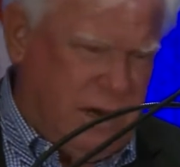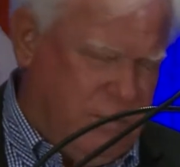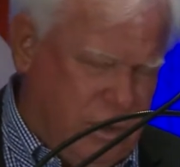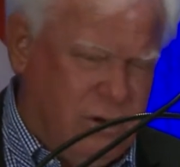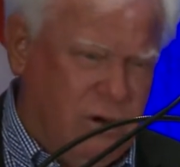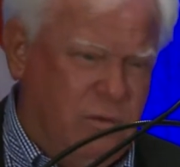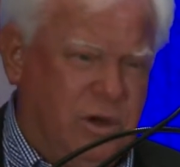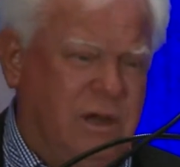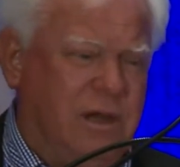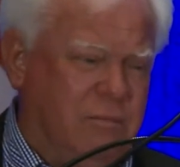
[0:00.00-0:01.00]
I mean, you know, when
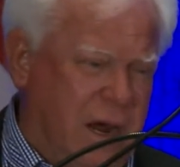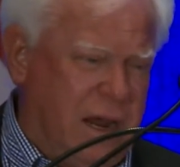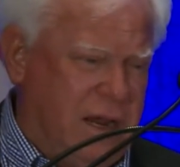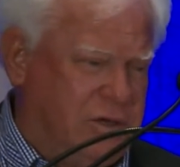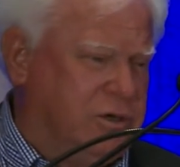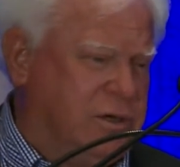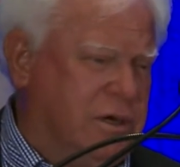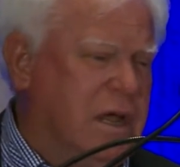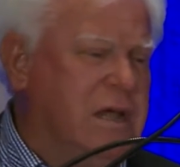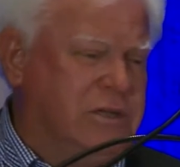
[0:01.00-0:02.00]
you get my age, you can
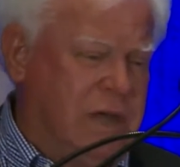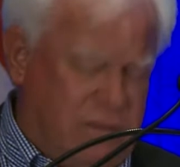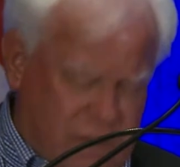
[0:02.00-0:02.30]
say